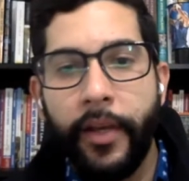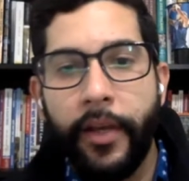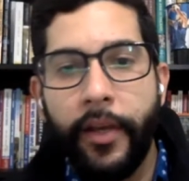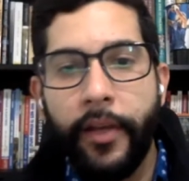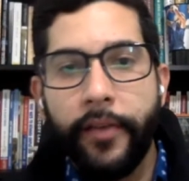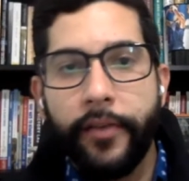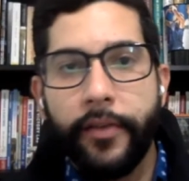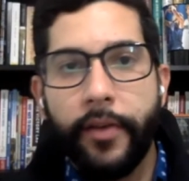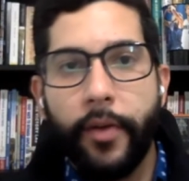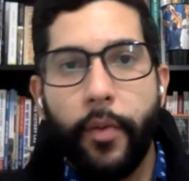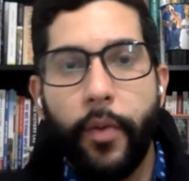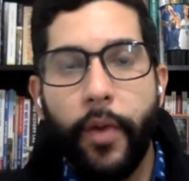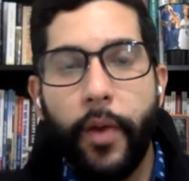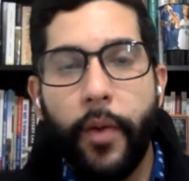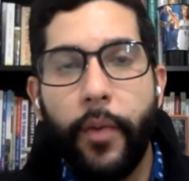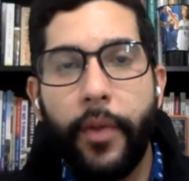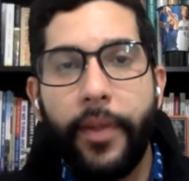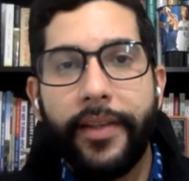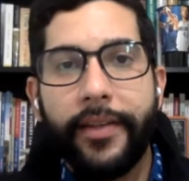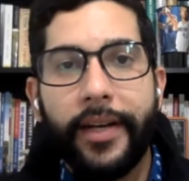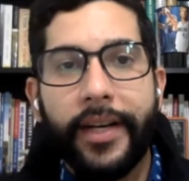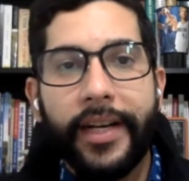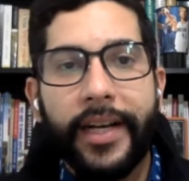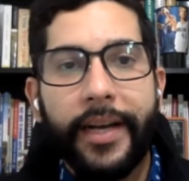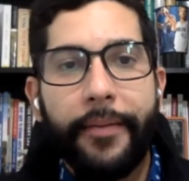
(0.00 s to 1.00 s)
So when we
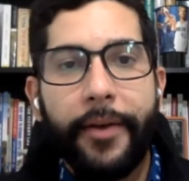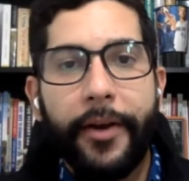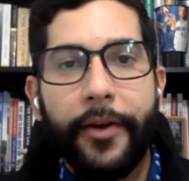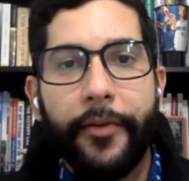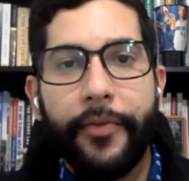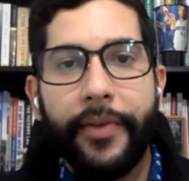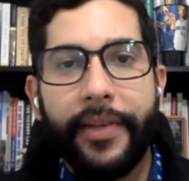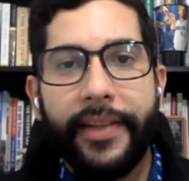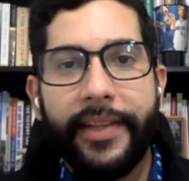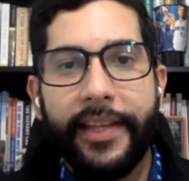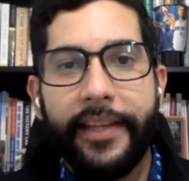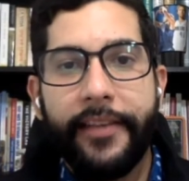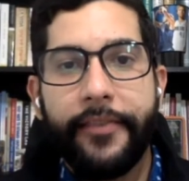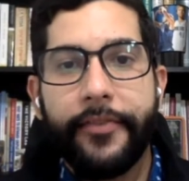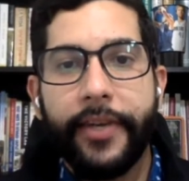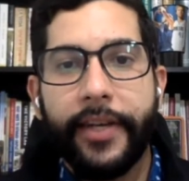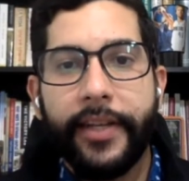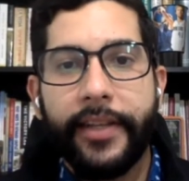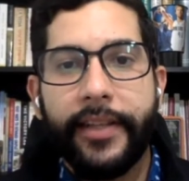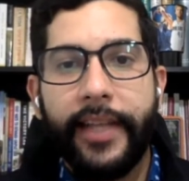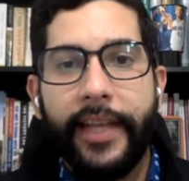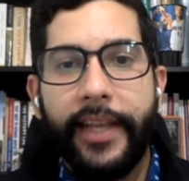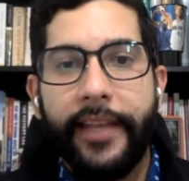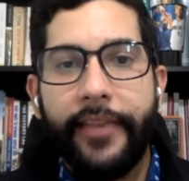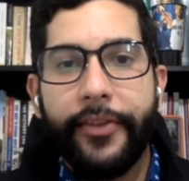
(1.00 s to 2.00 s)
talk about
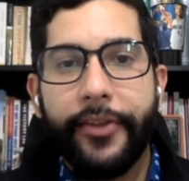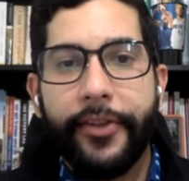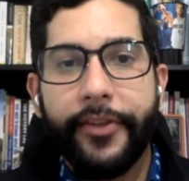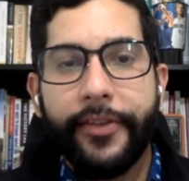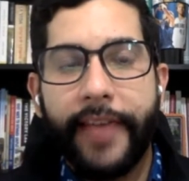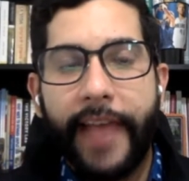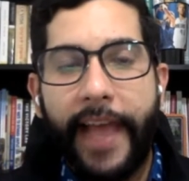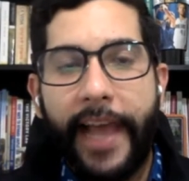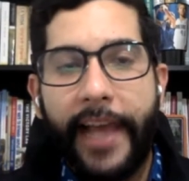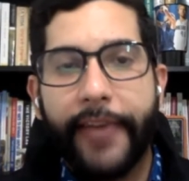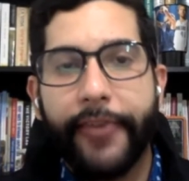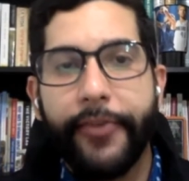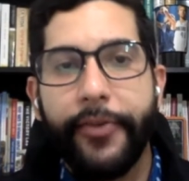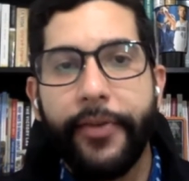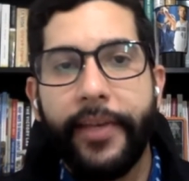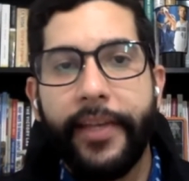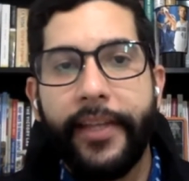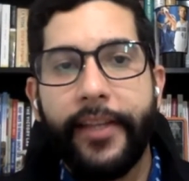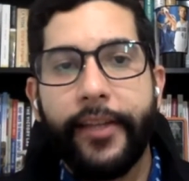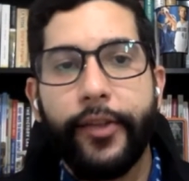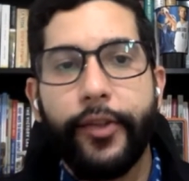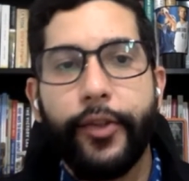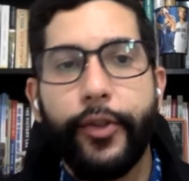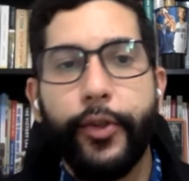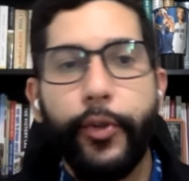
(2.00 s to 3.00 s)
redistricting, there's
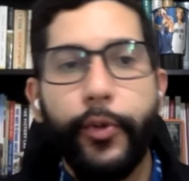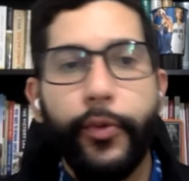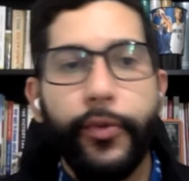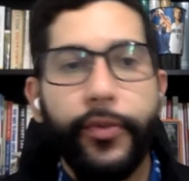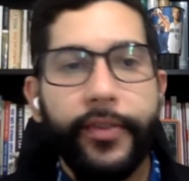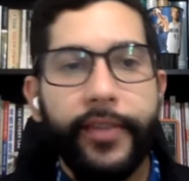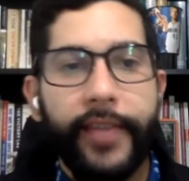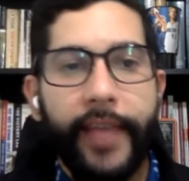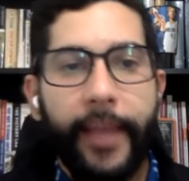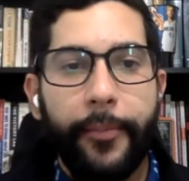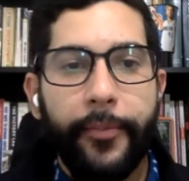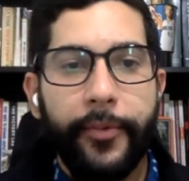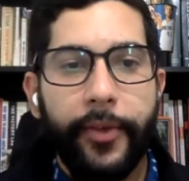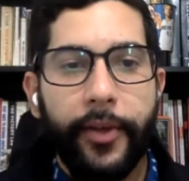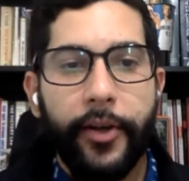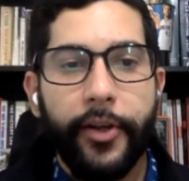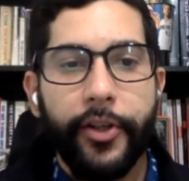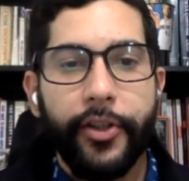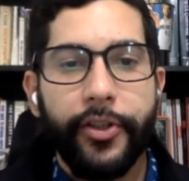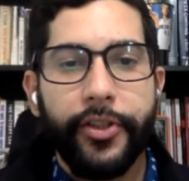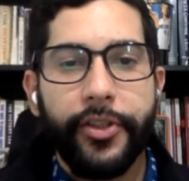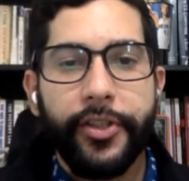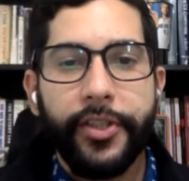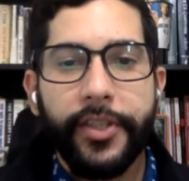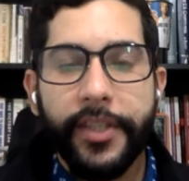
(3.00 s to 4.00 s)
actually two steps that are
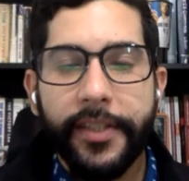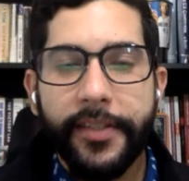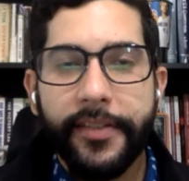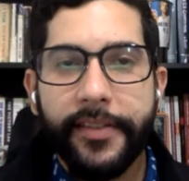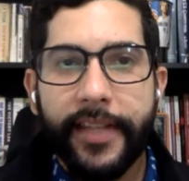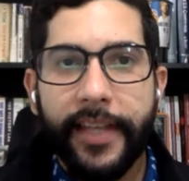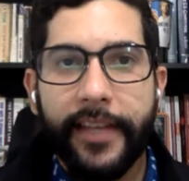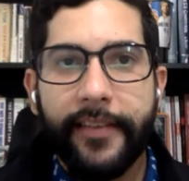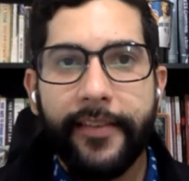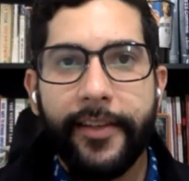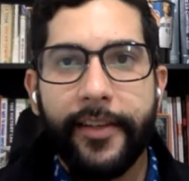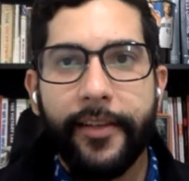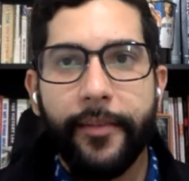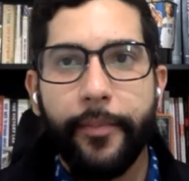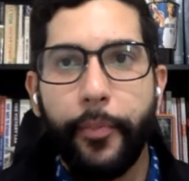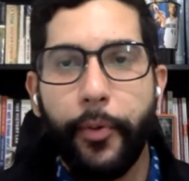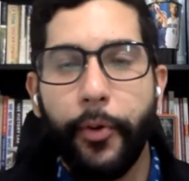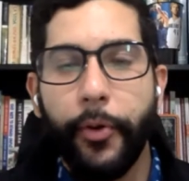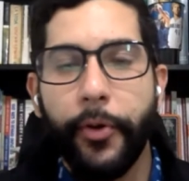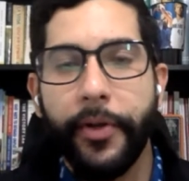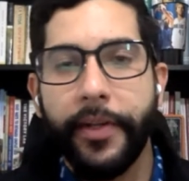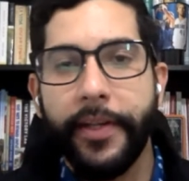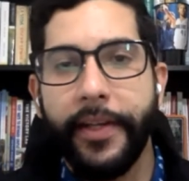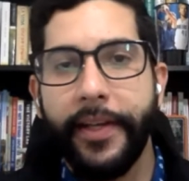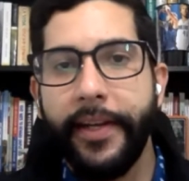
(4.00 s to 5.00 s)
just as
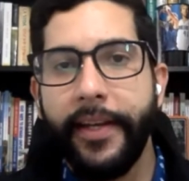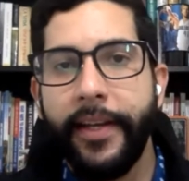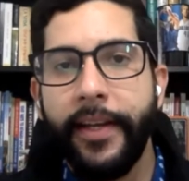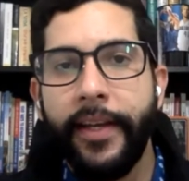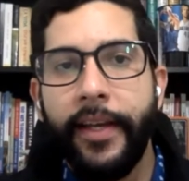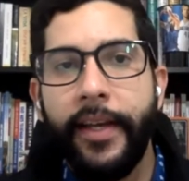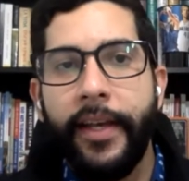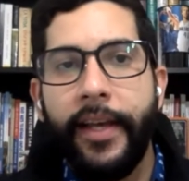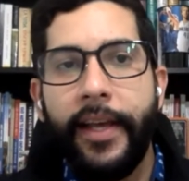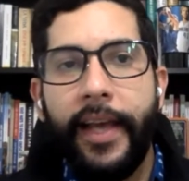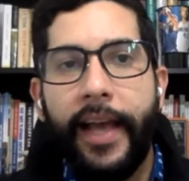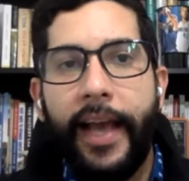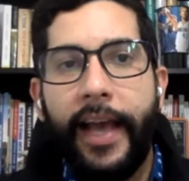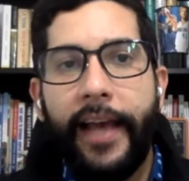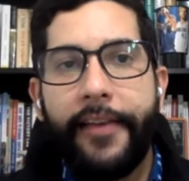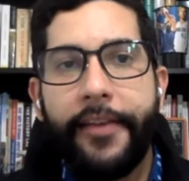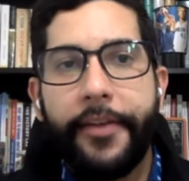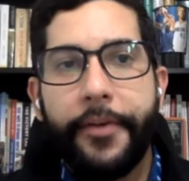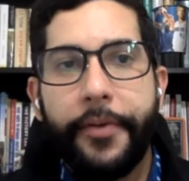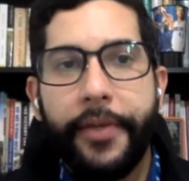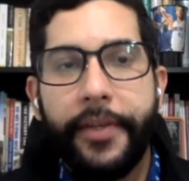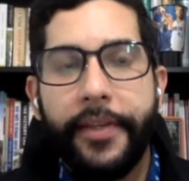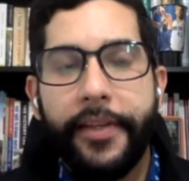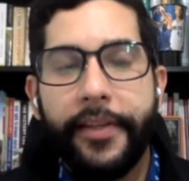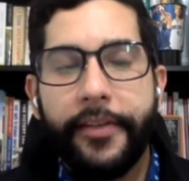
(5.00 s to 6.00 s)
important as the
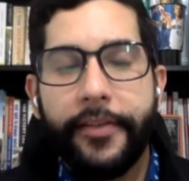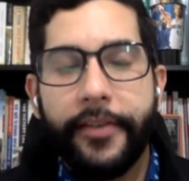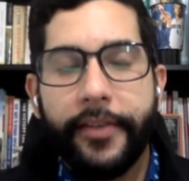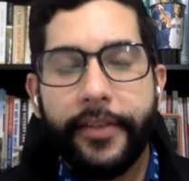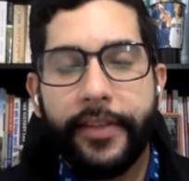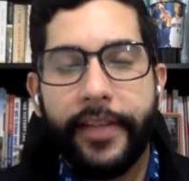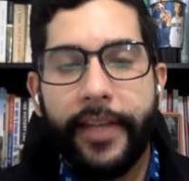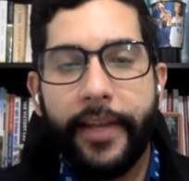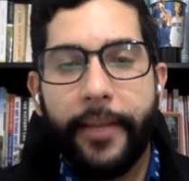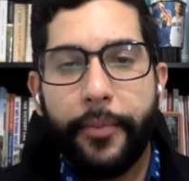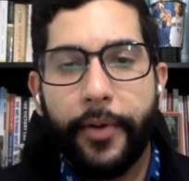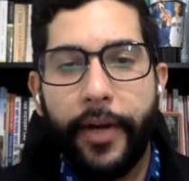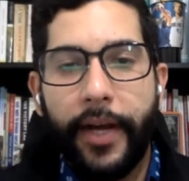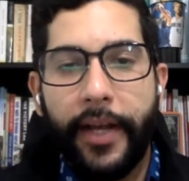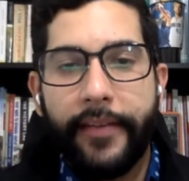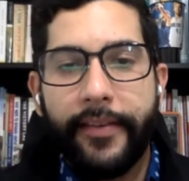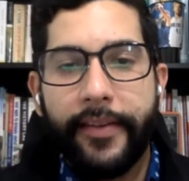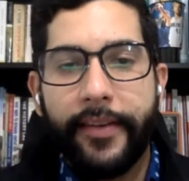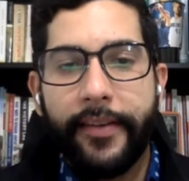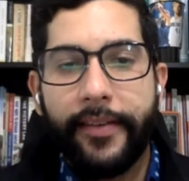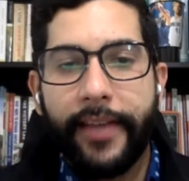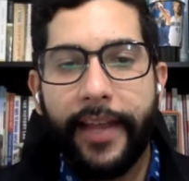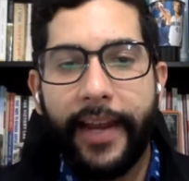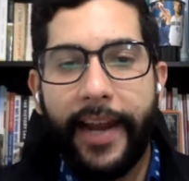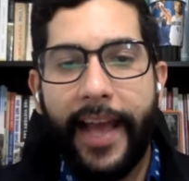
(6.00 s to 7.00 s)
redistricting
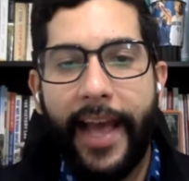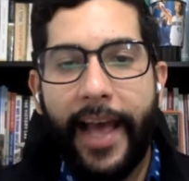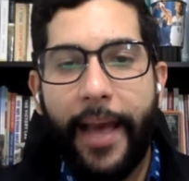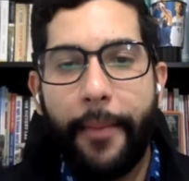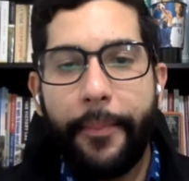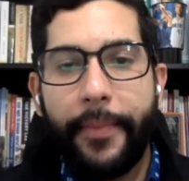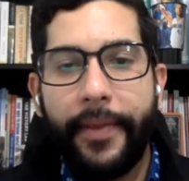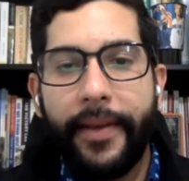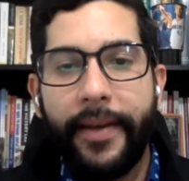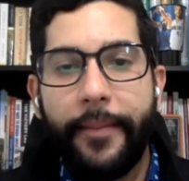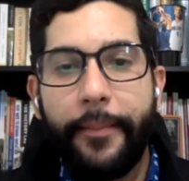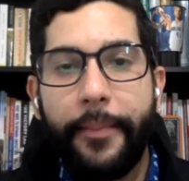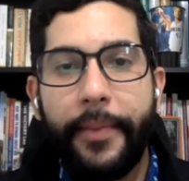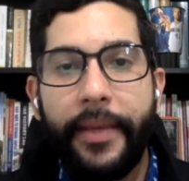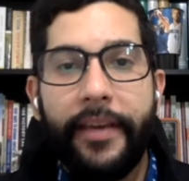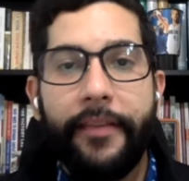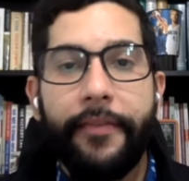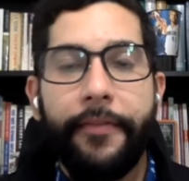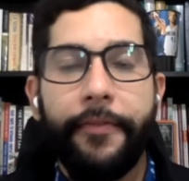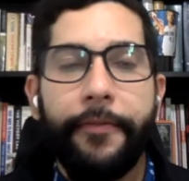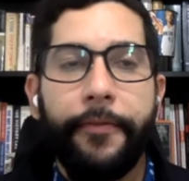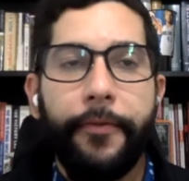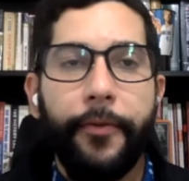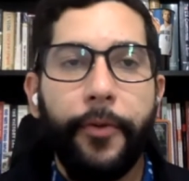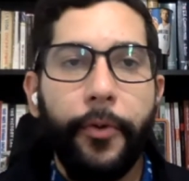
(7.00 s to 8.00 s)
process that happen
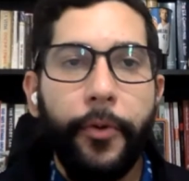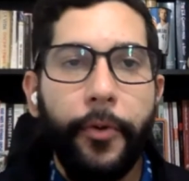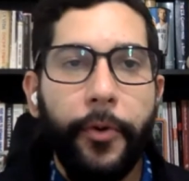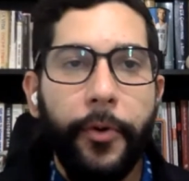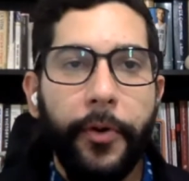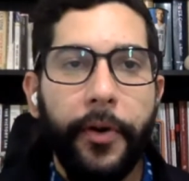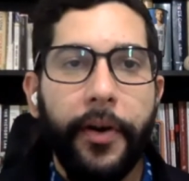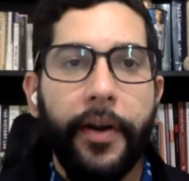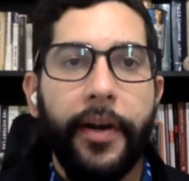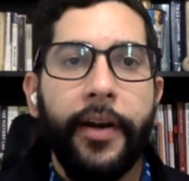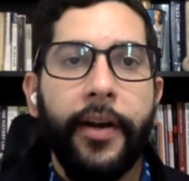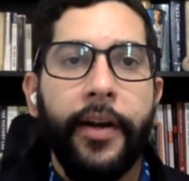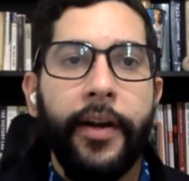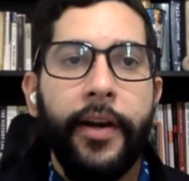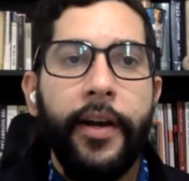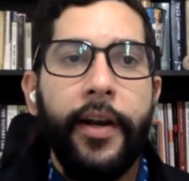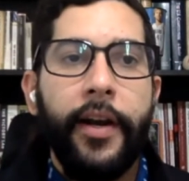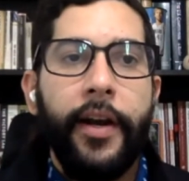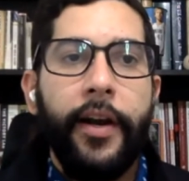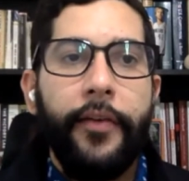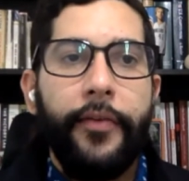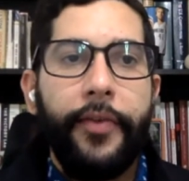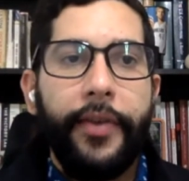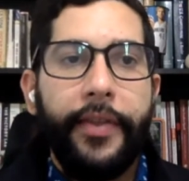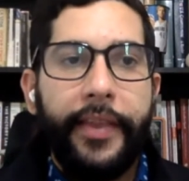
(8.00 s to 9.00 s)
before
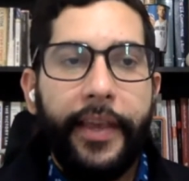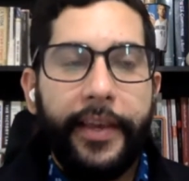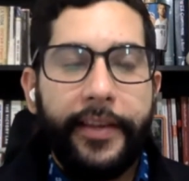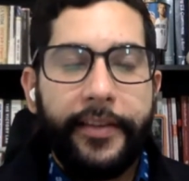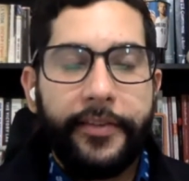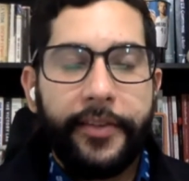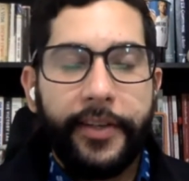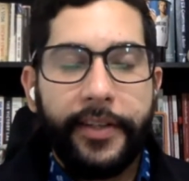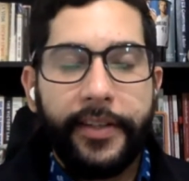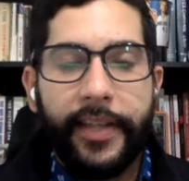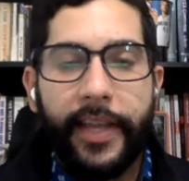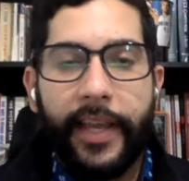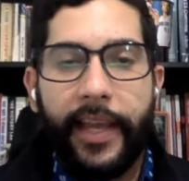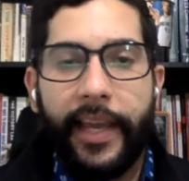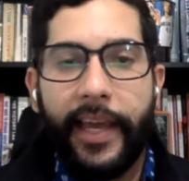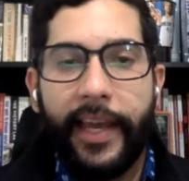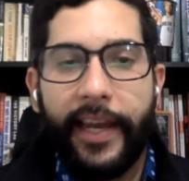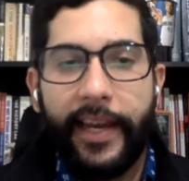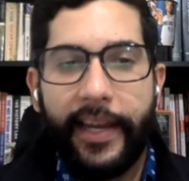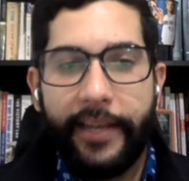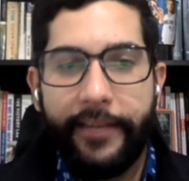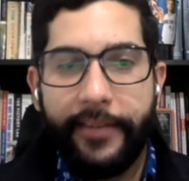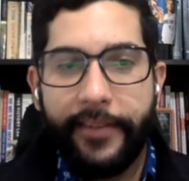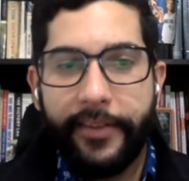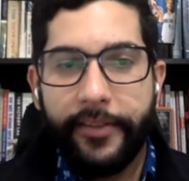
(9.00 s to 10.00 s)
redistricting can
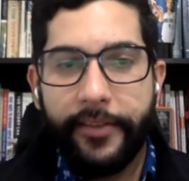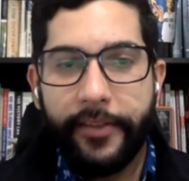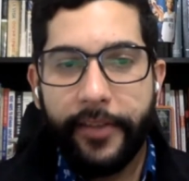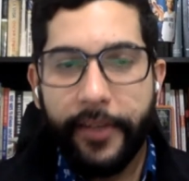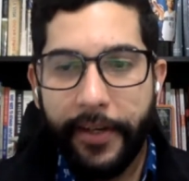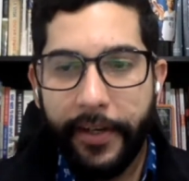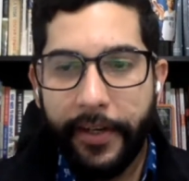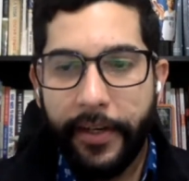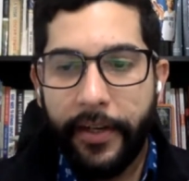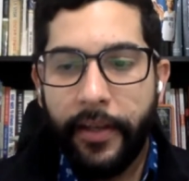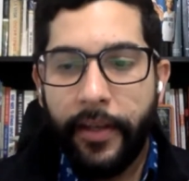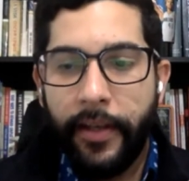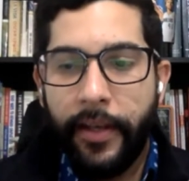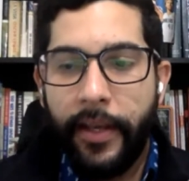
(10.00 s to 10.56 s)
even start.